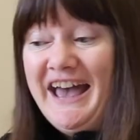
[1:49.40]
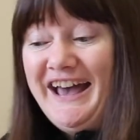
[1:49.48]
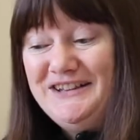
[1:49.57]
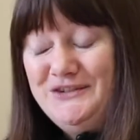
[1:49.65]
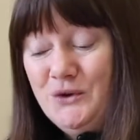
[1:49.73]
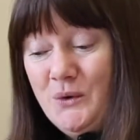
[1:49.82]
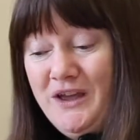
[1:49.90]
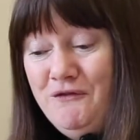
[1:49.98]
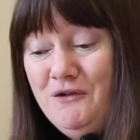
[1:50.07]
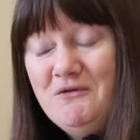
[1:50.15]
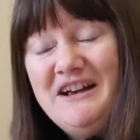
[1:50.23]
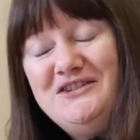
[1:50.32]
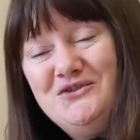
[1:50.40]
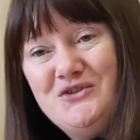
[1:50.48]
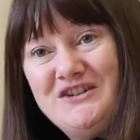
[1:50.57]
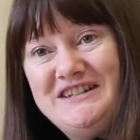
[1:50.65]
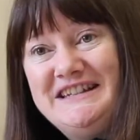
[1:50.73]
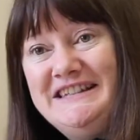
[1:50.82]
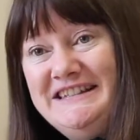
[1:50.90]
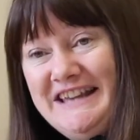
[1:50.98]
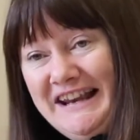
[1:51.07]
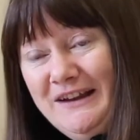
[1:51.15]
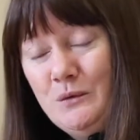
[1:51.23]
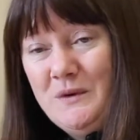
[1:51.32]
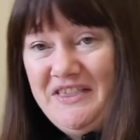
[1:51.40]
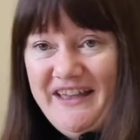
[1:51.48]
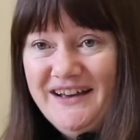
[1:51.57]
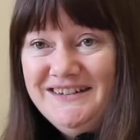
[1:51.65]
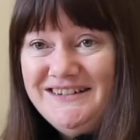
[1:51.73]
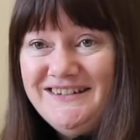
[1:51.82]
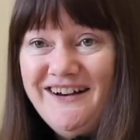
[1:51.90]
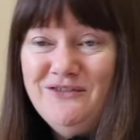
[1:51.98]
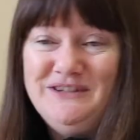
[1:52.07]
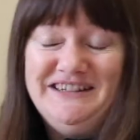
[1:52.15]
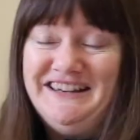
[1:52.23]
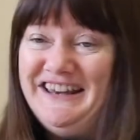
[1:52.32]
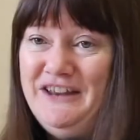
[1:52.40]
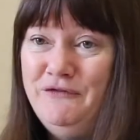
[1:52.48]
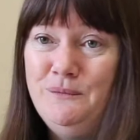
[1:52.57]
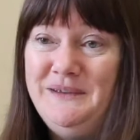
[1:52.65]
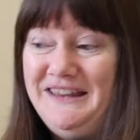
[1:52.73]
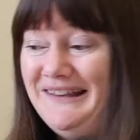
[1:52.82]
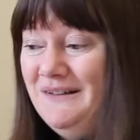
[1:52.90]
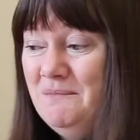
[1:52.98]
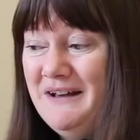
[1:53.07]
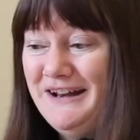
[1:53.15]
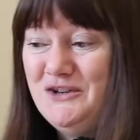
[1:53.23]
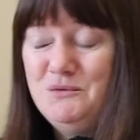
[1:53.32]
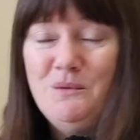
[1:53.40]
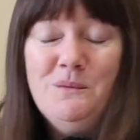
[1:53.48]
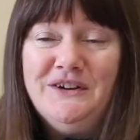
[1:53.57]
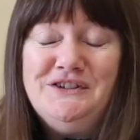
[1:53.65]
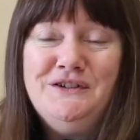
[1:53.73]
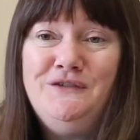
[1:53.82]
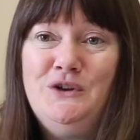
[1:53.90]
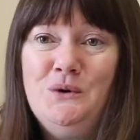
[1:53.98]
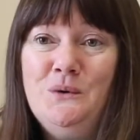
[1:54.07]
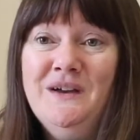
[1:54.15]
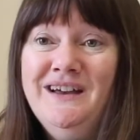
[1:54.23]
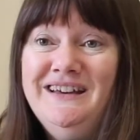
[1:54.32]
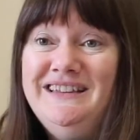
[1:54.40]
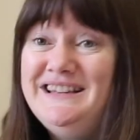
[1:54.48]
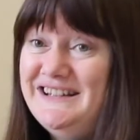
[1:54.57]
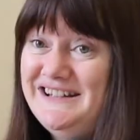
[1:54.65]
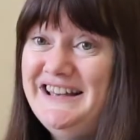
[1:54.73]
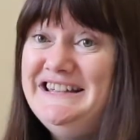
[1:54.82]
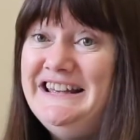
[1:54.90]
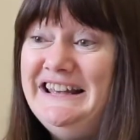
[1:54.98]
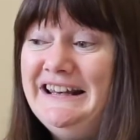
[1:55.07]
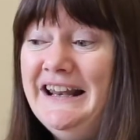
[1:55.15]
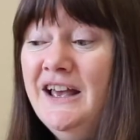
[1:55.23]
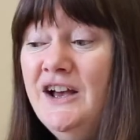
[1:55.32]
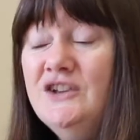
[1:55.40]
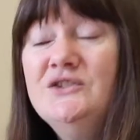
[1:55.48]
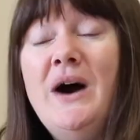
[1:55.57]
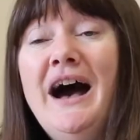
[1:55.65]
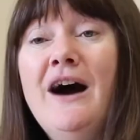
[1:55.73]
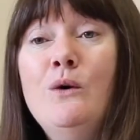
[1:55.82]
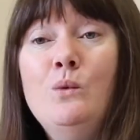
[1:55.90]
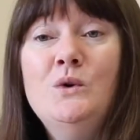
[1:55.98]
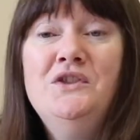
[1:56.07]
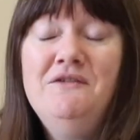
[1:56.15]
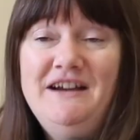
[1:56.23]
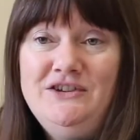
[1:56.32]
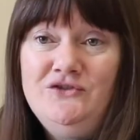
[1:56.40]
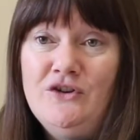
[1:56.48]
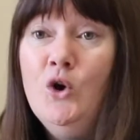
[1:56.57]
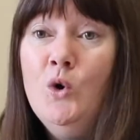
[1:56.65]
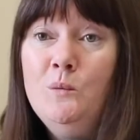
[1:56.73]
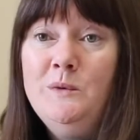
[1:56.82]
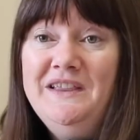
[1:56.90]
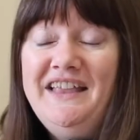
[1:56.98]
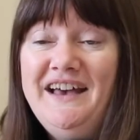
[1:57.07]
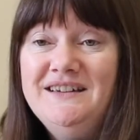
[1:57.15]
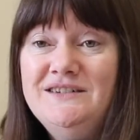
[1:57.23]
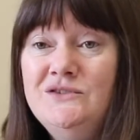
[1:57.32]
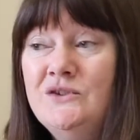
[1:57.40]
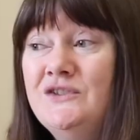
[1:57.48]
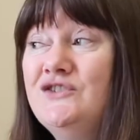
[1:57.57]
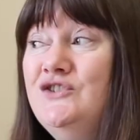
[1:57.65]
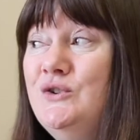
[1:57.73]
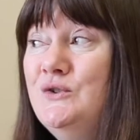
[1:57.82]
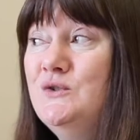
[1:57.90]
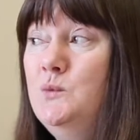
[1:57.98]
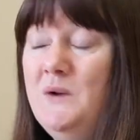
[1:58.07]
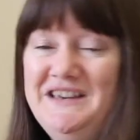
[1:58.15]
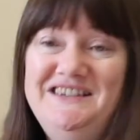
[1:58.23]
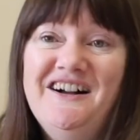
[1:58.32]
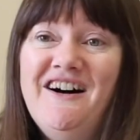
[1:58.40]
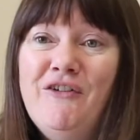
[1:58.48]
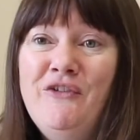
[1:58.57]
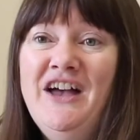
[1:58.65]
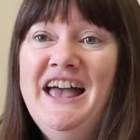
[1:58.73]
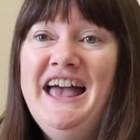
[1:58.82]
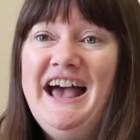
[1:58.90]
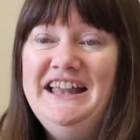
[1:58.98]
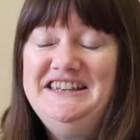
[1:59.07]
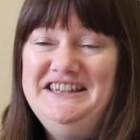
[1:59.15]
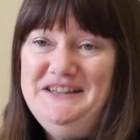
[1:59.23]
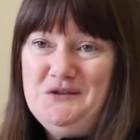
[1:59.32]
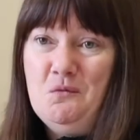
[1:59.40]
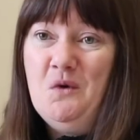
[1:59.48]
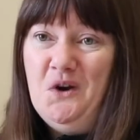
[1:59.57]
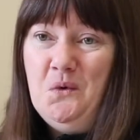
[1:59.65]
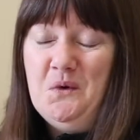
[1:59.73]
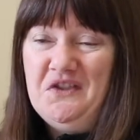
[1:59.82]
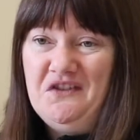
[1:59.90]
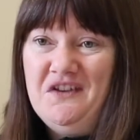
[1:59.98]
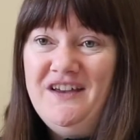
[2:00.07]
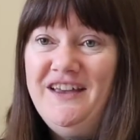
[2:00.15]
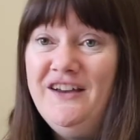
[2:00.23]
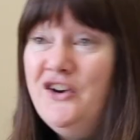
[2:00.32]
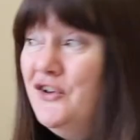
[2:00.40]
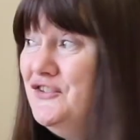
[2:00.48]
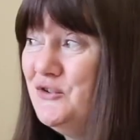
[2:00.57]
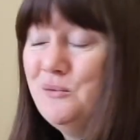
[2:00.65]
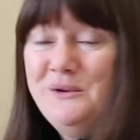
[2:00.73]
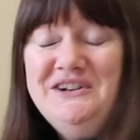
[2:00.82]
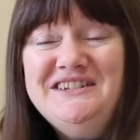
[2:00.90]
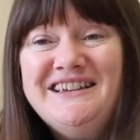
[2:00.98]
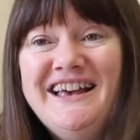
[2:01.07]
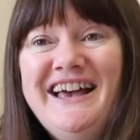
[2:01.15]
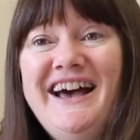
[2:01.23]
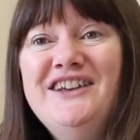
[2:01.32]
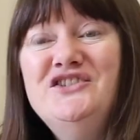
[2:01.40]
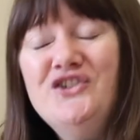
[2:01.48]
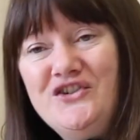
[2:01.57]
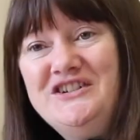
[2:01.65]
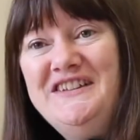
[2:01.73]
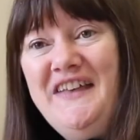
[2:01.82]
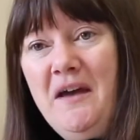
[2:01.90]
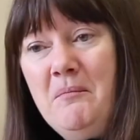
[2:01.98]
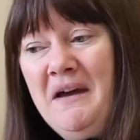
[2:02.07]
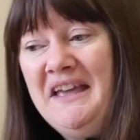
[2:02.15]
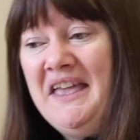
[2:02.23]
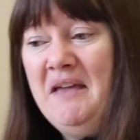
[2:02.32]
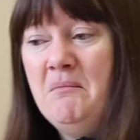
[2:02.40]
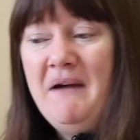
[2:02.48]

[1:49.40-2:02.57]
And so if a restaurant is dealing with that, obviously from a yield management point of view, that's not ideal. So how would the restaurant cope with that? So the students went off and did some work with consumers and talked to them and came